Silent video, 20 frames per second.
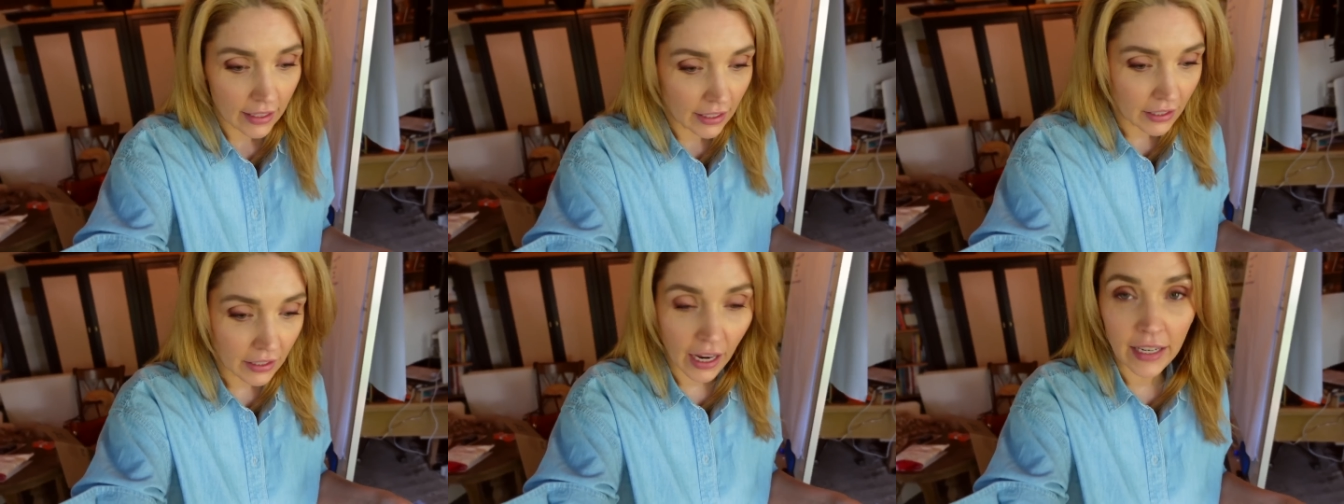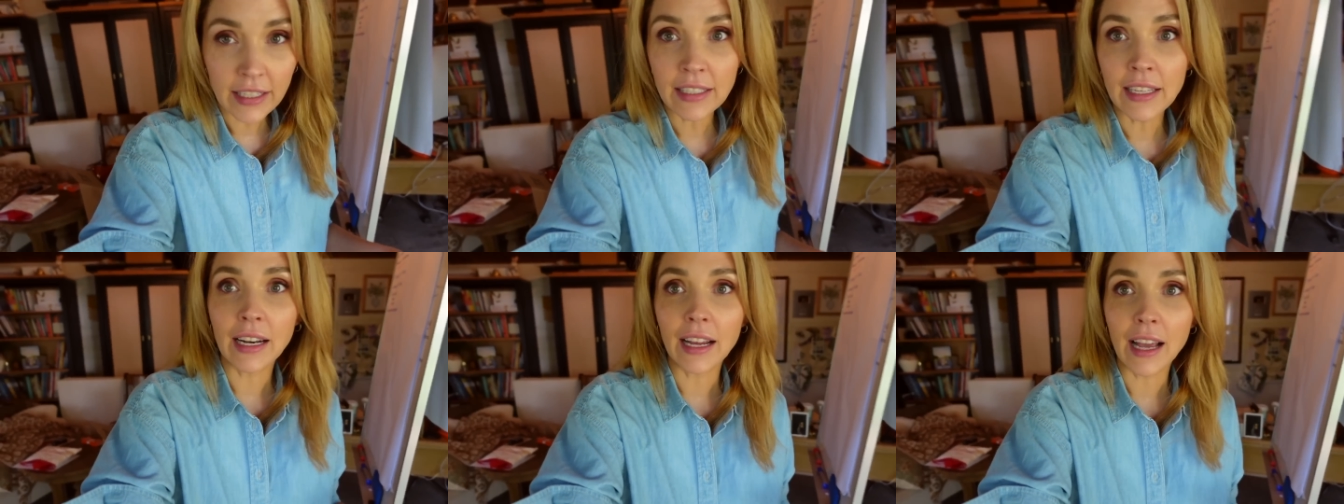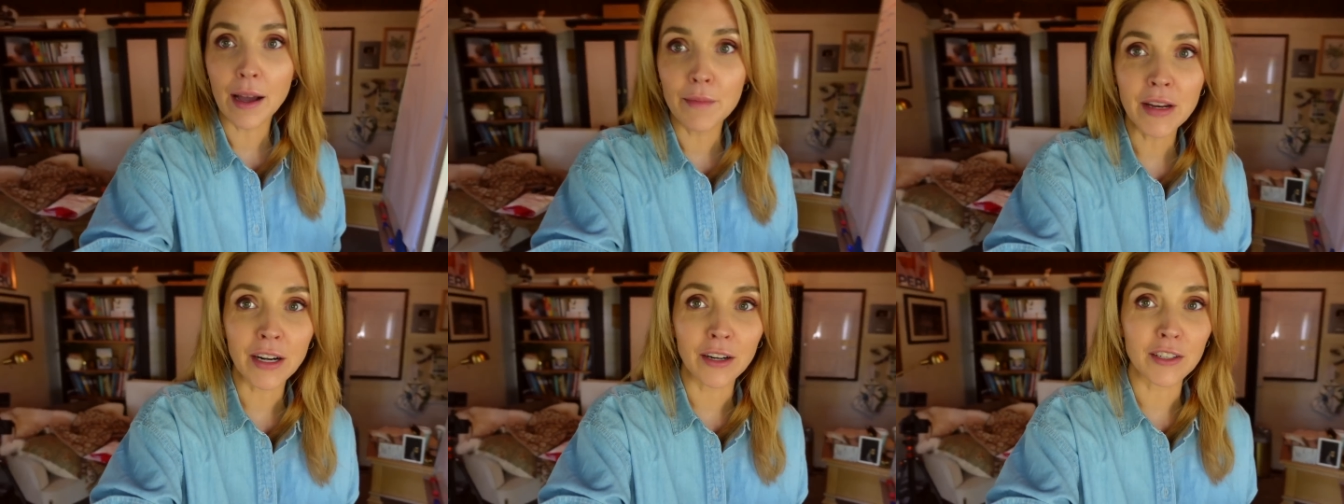this guy's gonna
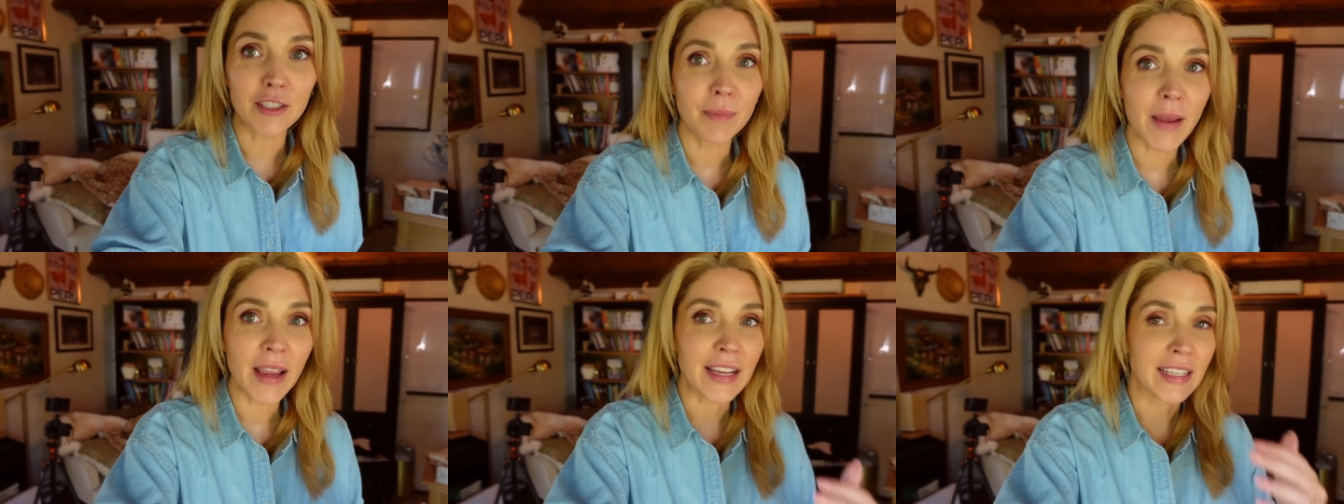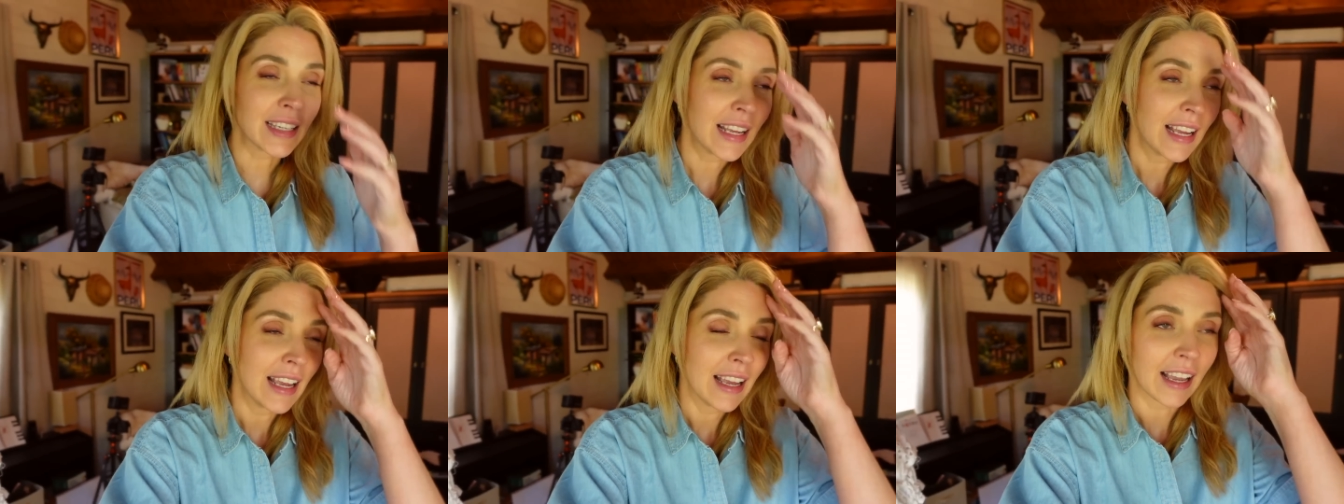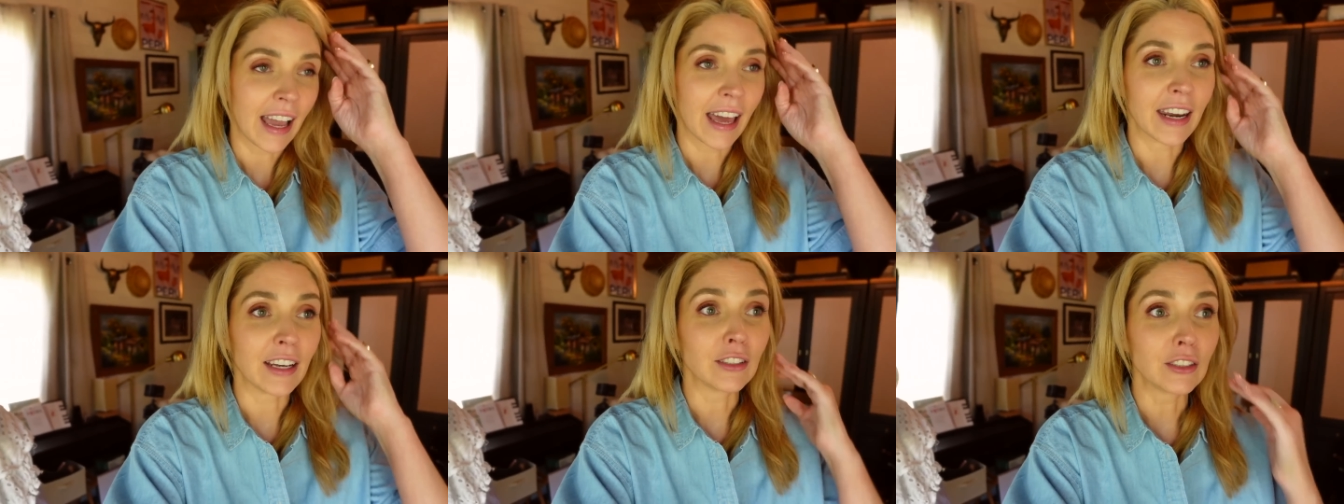come in our space
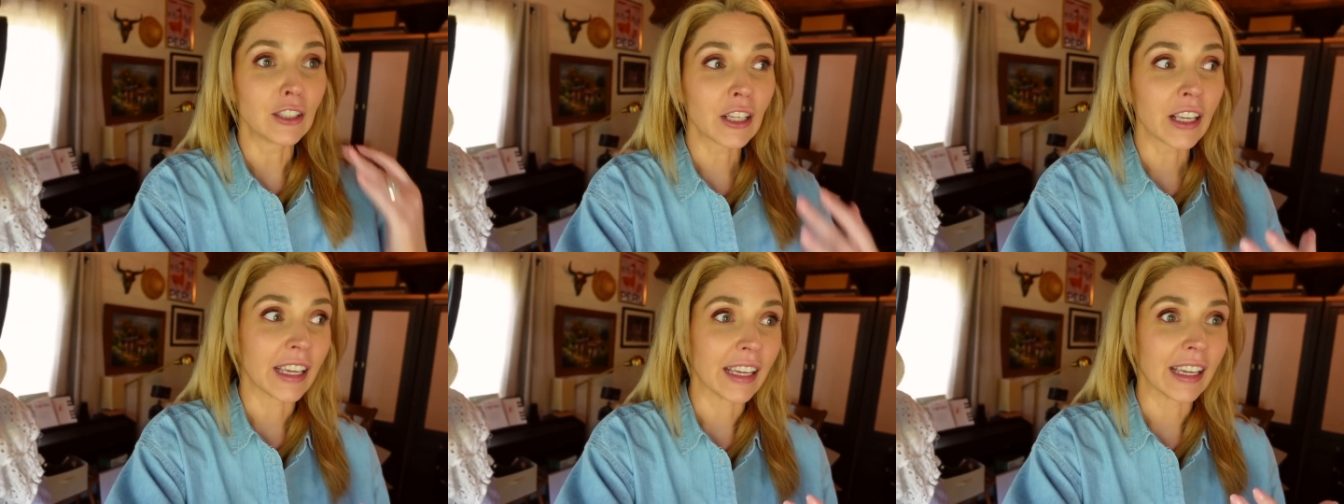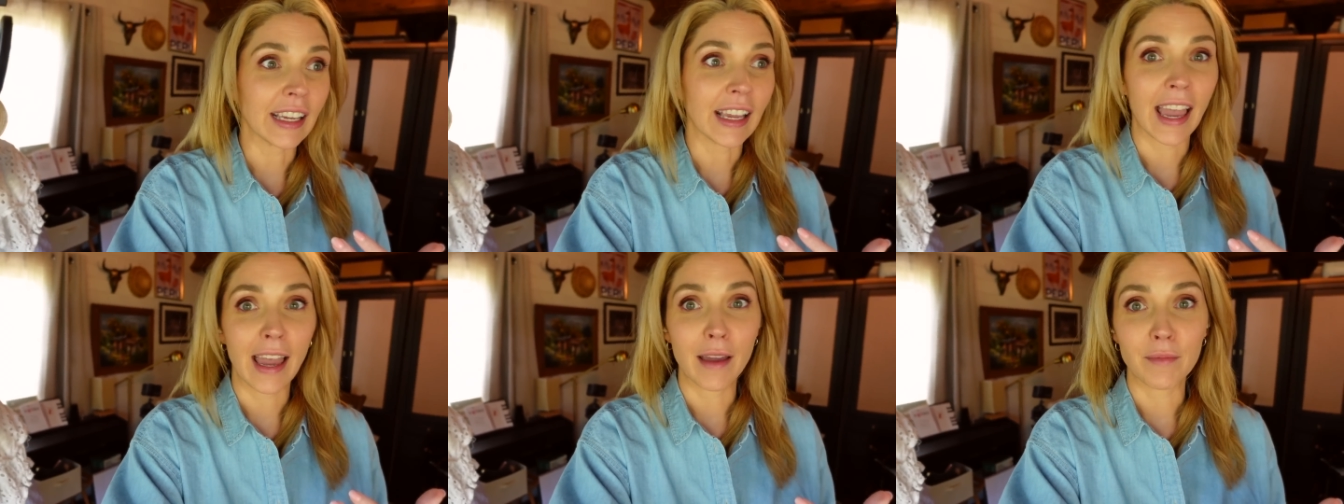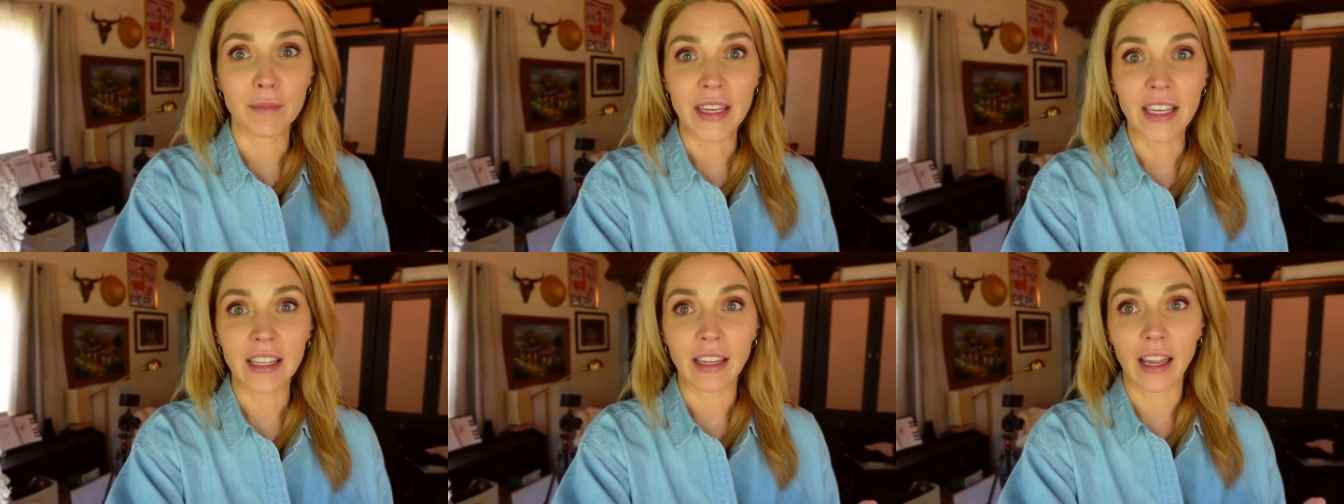kind of looking at
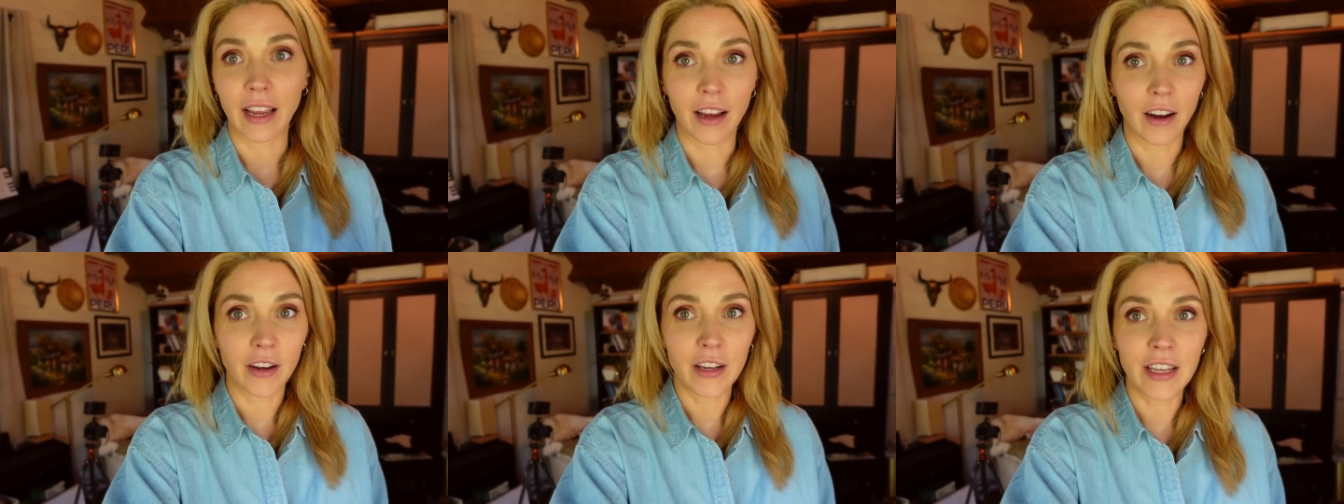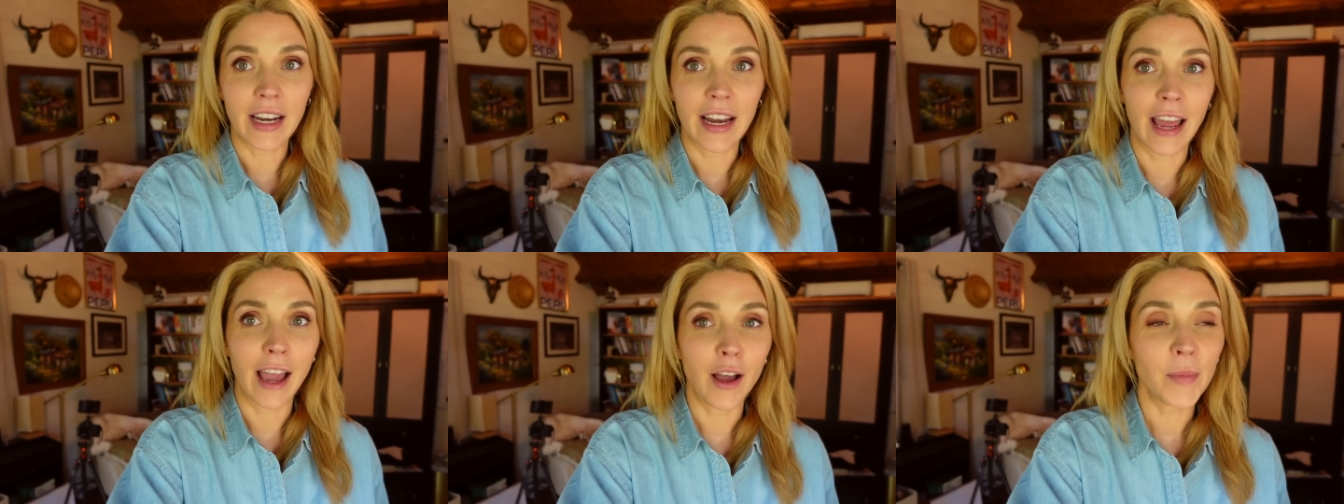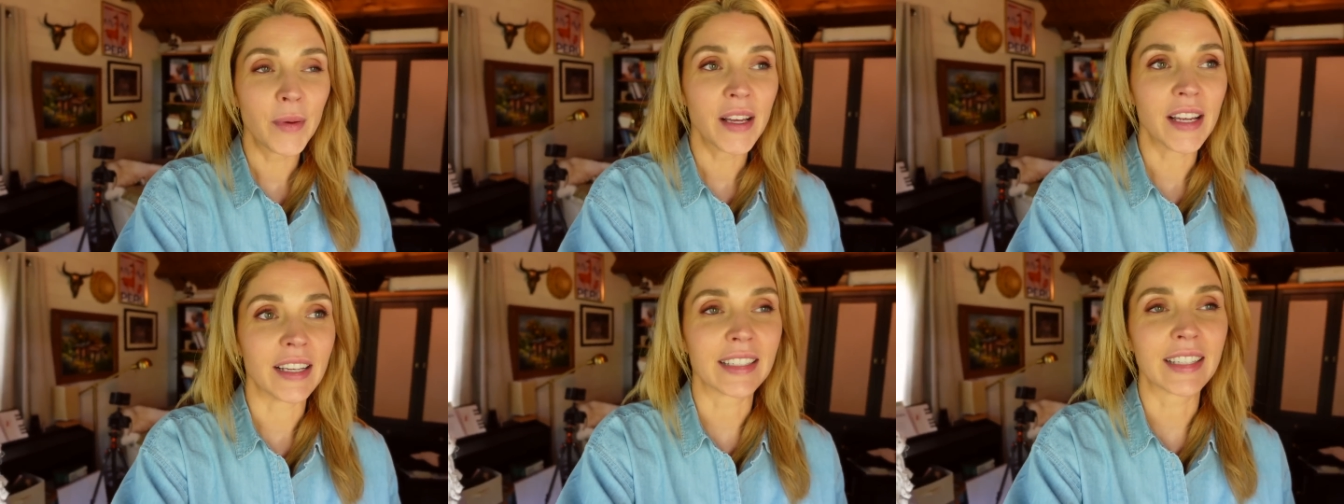me like are you gonna
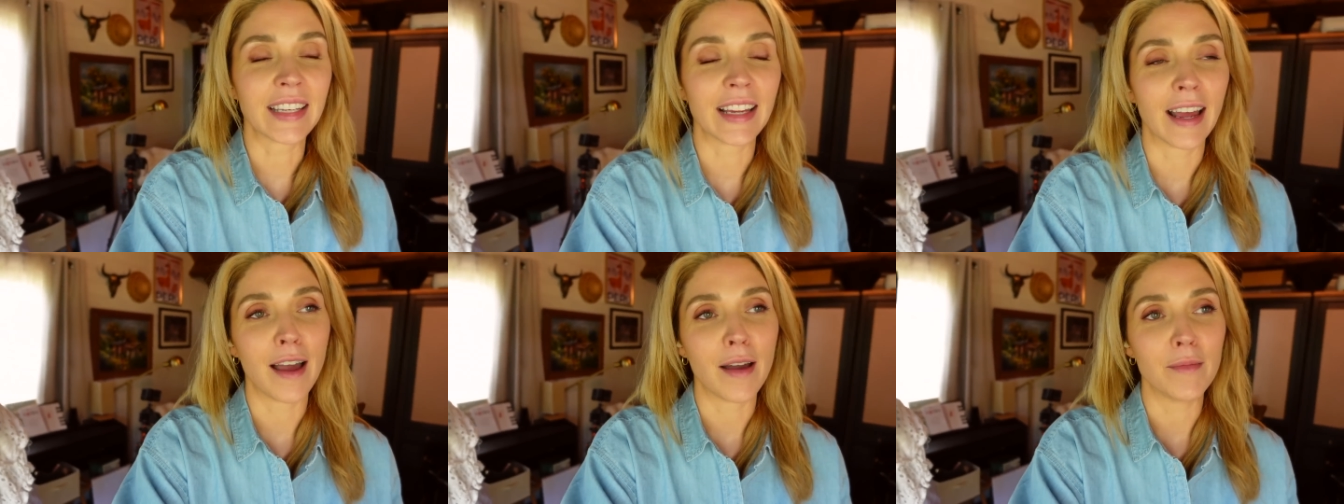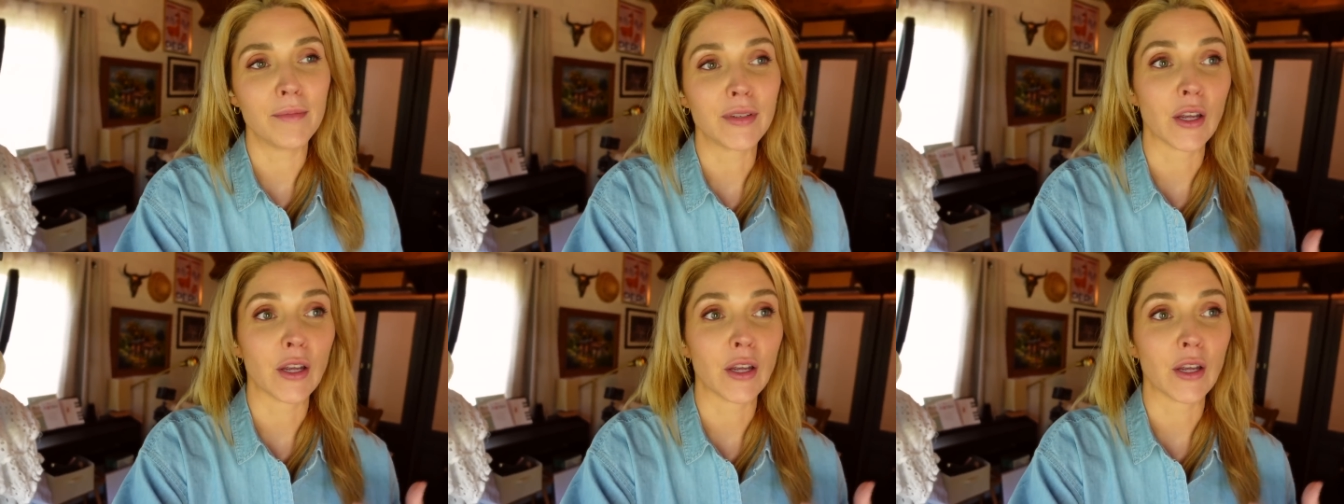help us um,